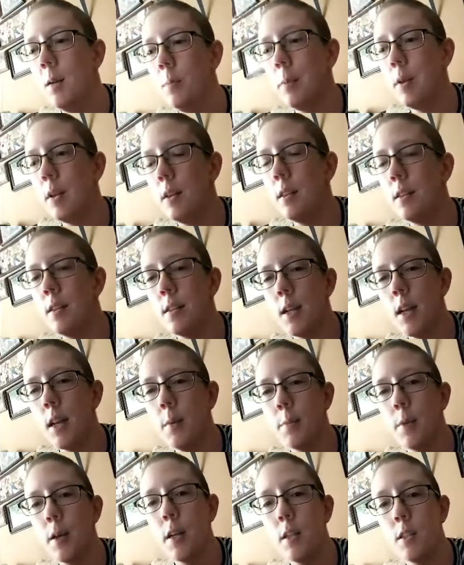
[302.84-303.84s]
but at the
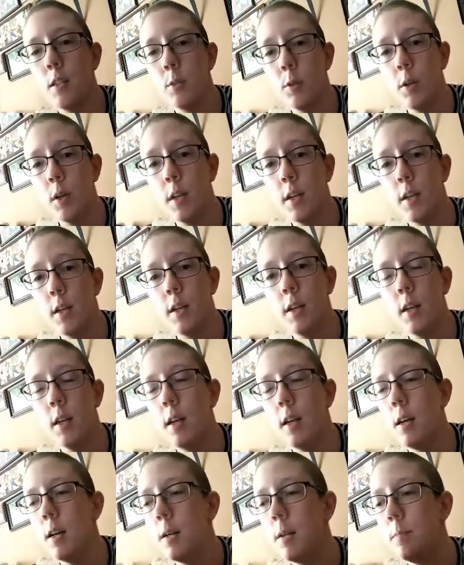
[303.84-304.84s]
time I enjoyed it.
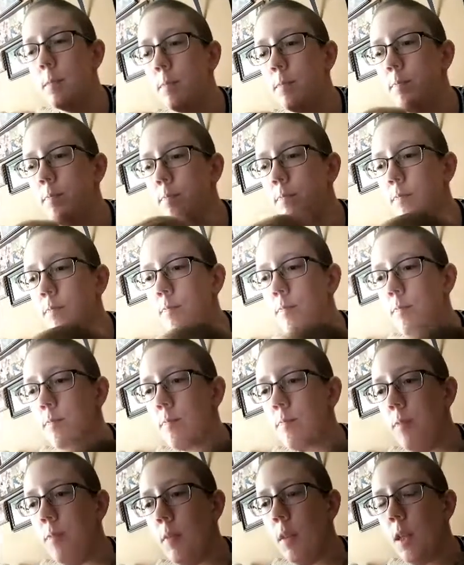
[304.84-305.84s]
It
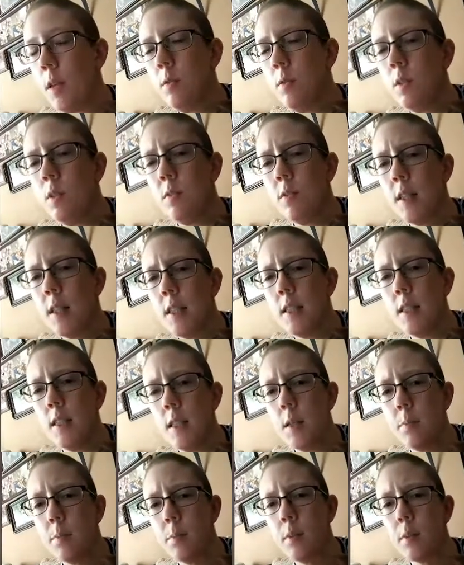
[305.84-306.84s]
was very
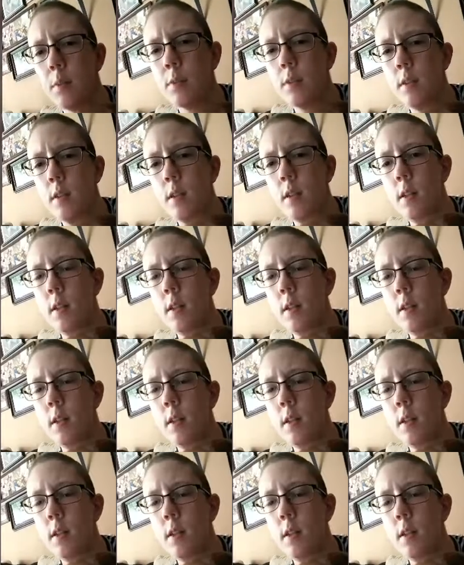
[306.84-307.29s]
simple.